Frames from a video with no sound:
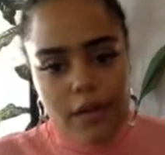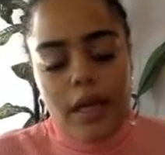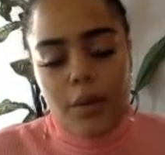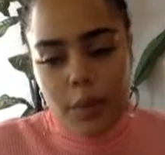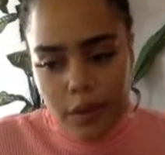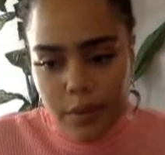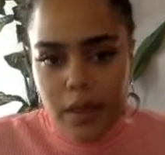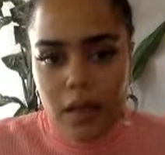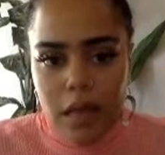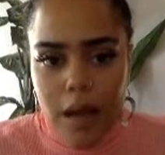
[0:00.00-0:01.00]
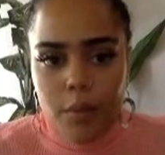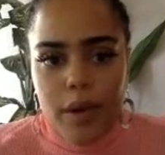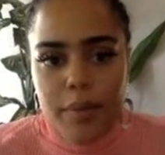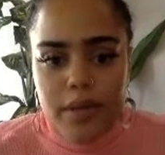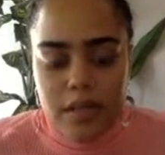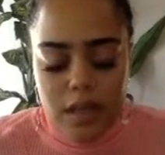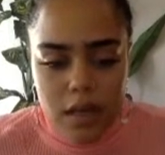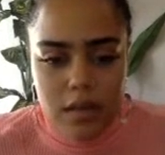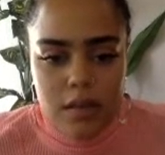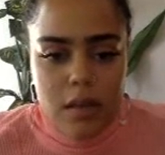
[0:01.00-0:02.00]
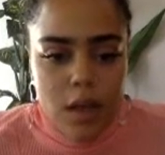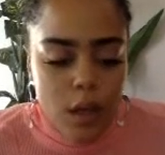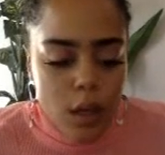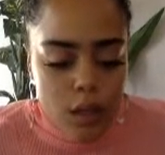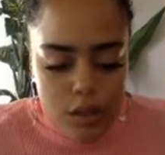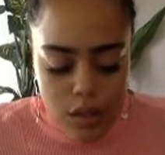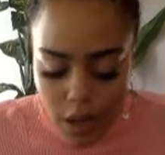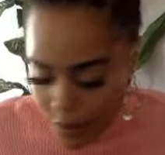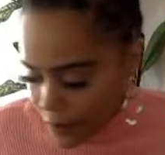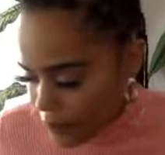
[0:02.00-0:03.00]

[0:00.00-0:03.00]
it will be a lot more precise. So